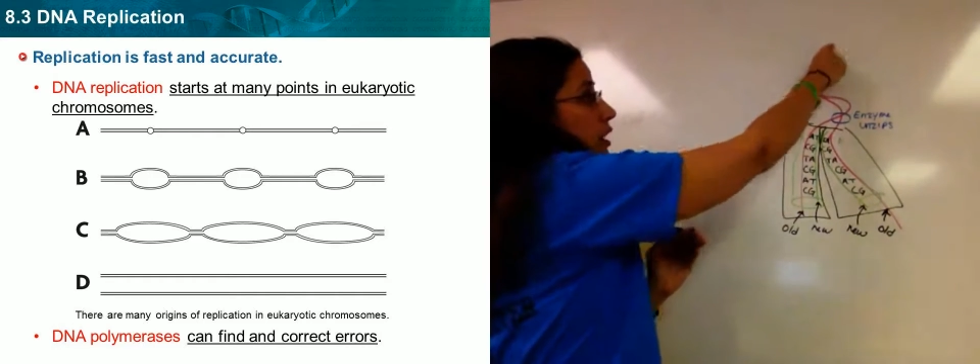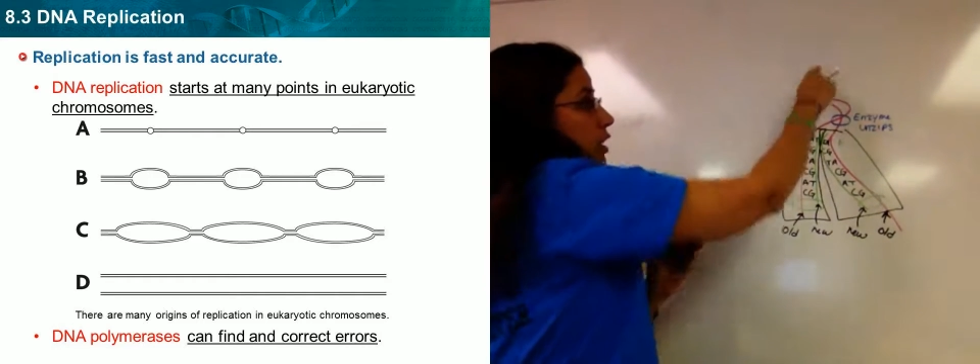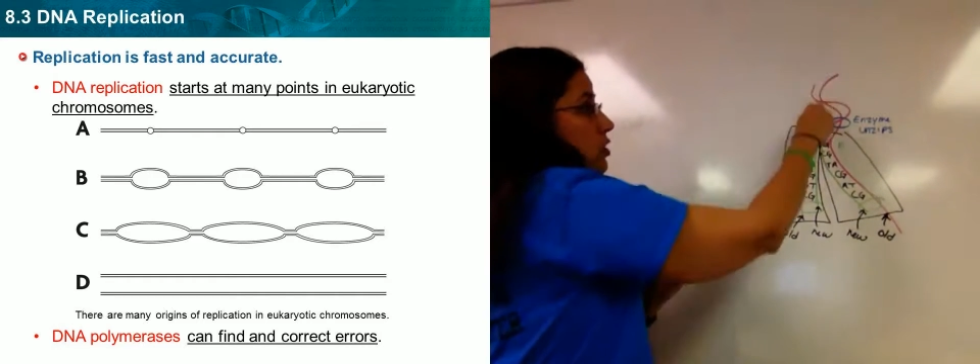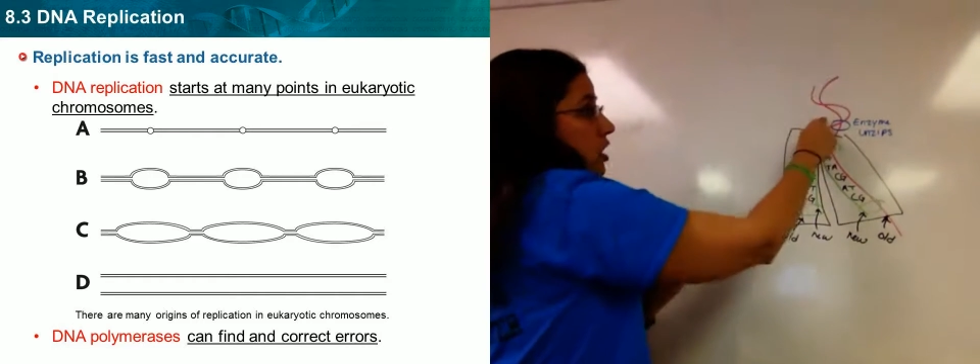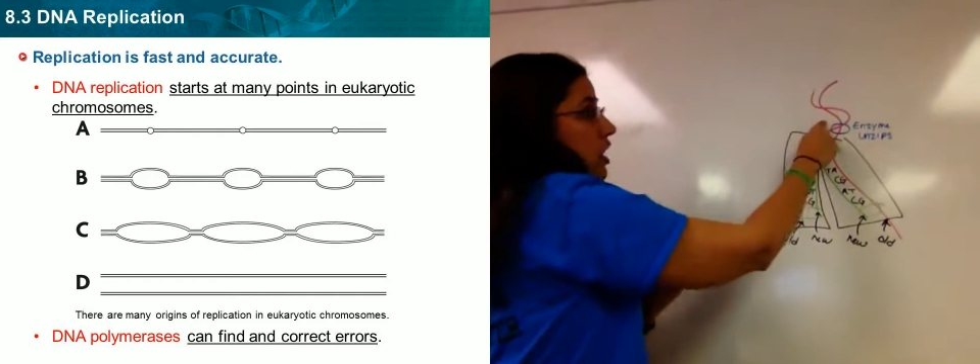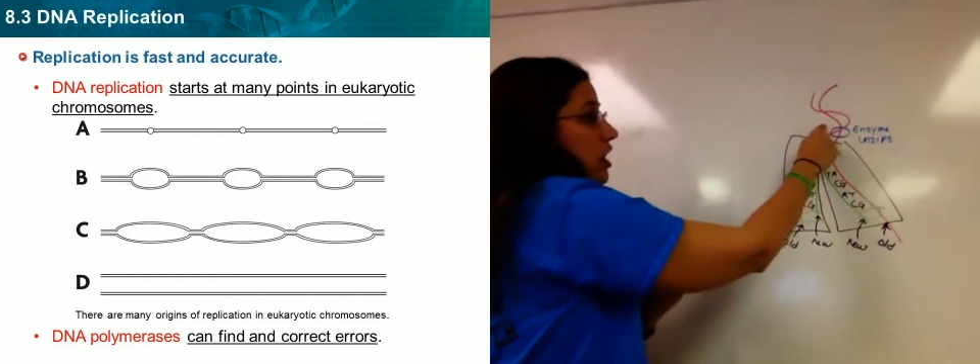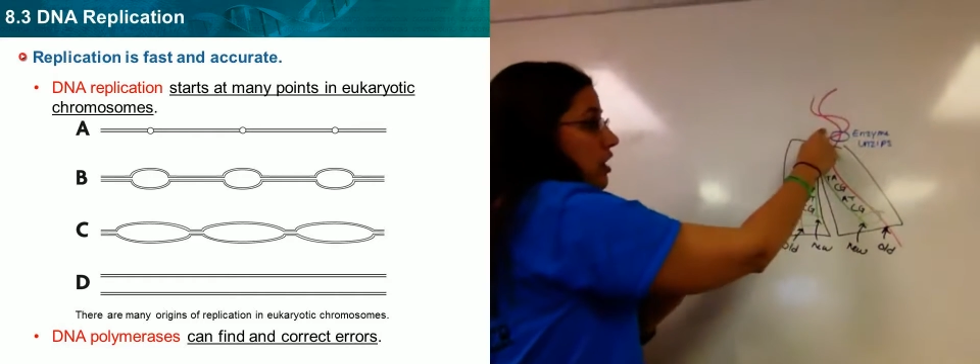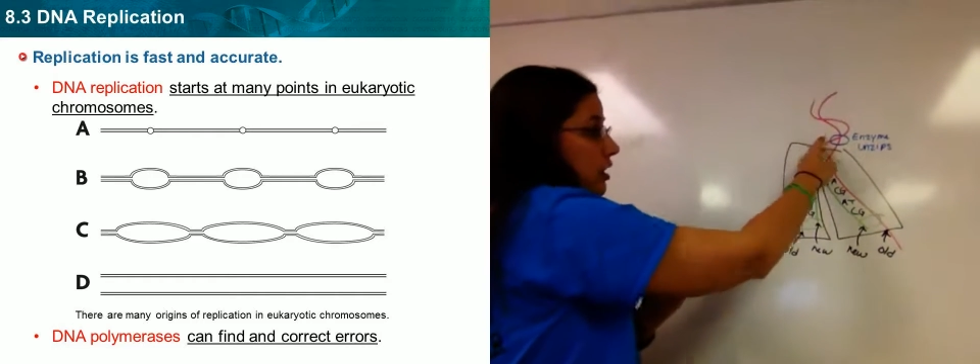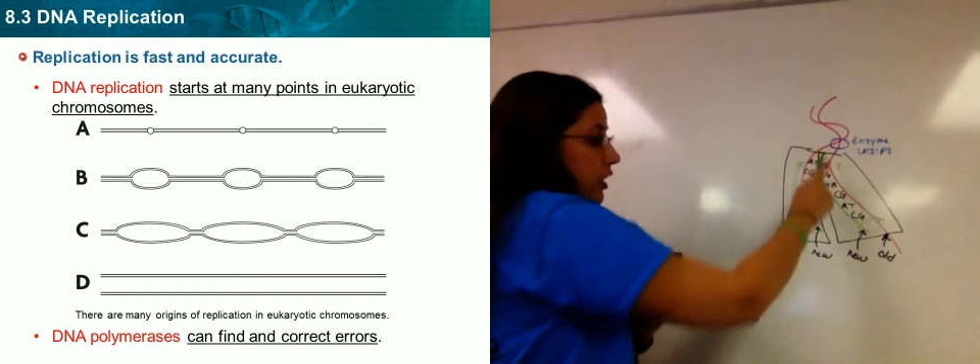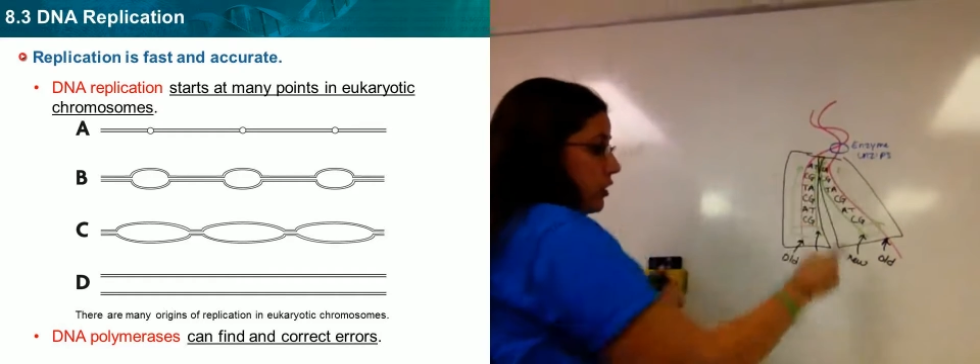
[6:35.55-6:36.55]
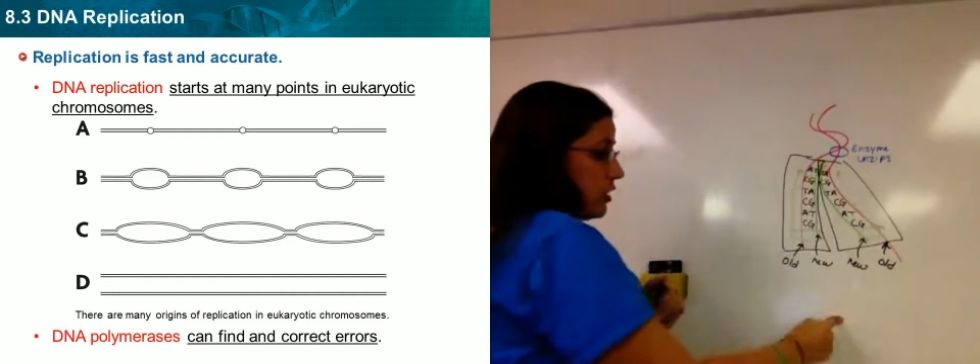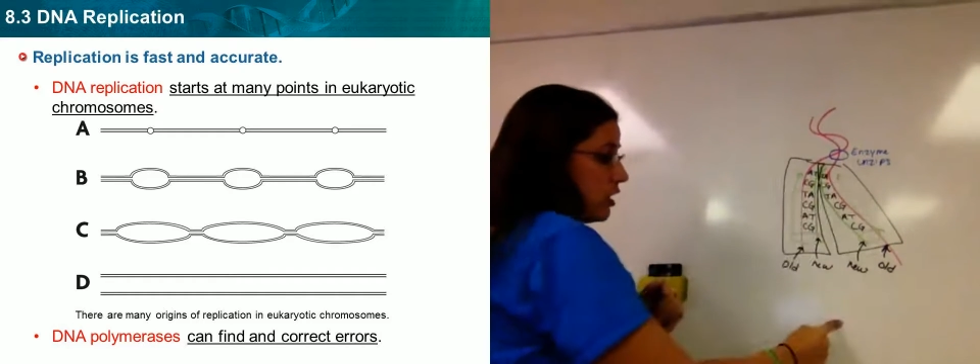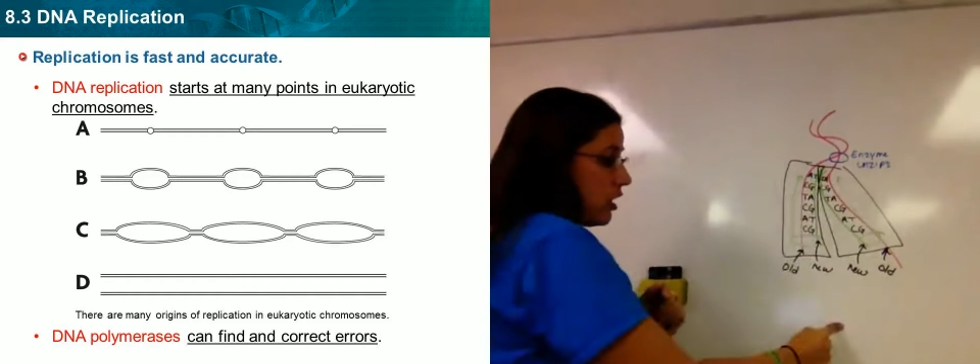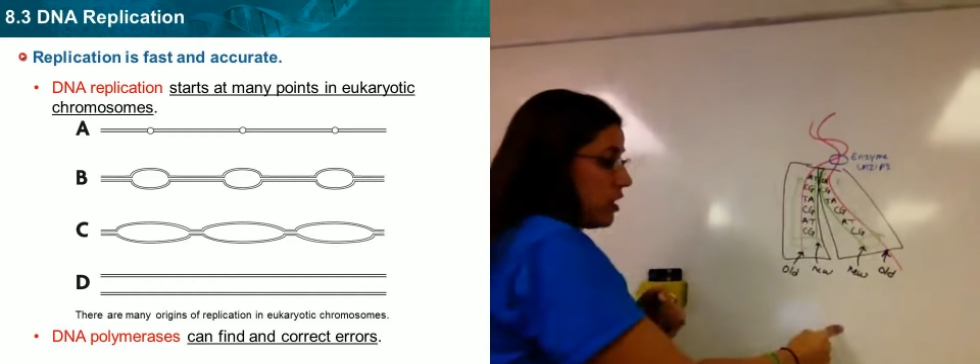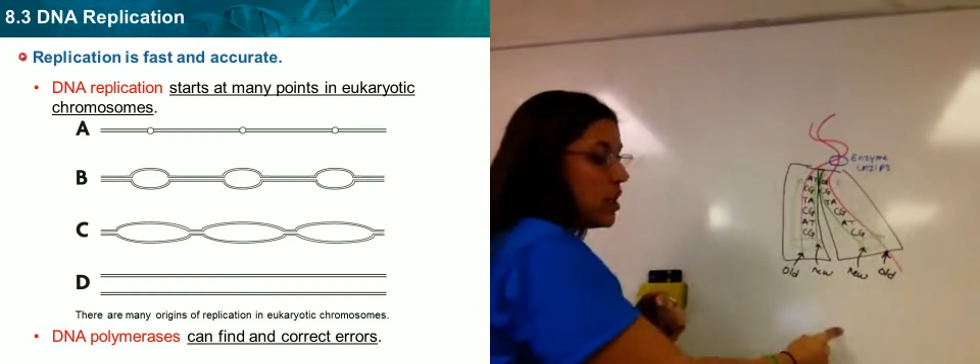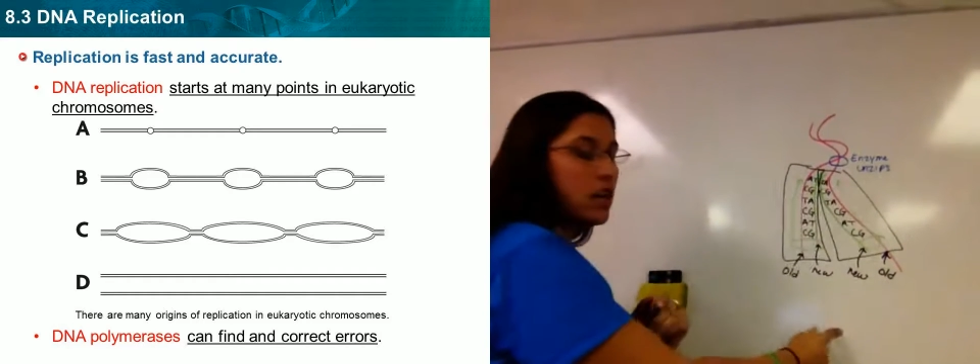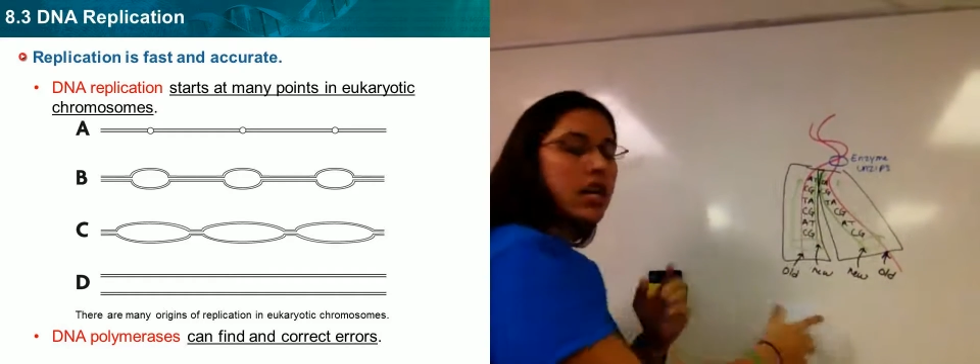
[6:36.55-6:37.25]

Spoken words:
It could start here. It could start down here.